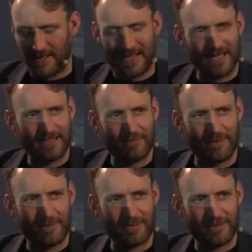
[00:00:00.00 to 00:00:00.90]
data
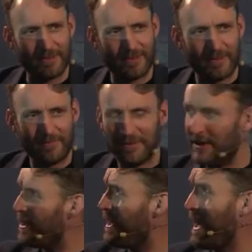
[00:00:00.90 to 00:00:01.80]
problems? So I
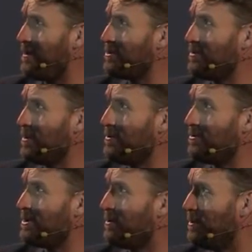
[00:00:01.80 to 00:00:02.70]
don't know how small
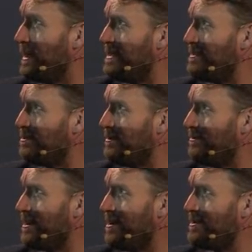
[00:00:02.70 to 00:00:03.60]
is with
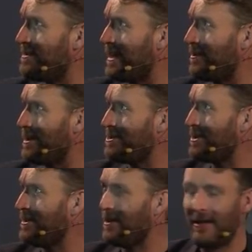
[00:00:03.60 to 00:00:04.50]
regards to that
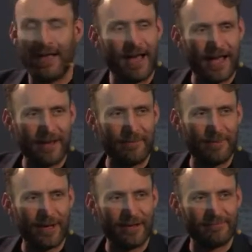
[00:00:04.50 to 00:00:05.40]
question,
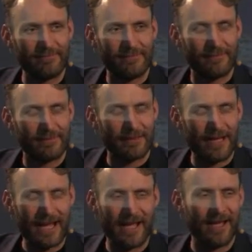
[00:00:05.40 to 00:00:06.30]
but
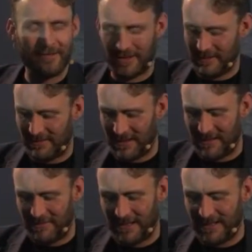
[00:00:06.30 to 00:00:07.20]
are
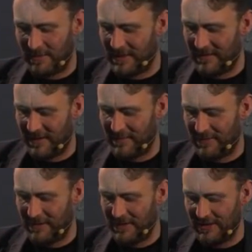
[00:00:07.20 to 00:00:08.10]
there any specific
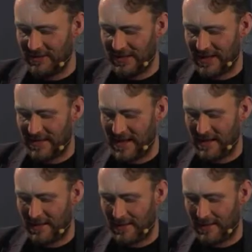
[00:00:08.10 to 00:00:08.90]
approaches you take there?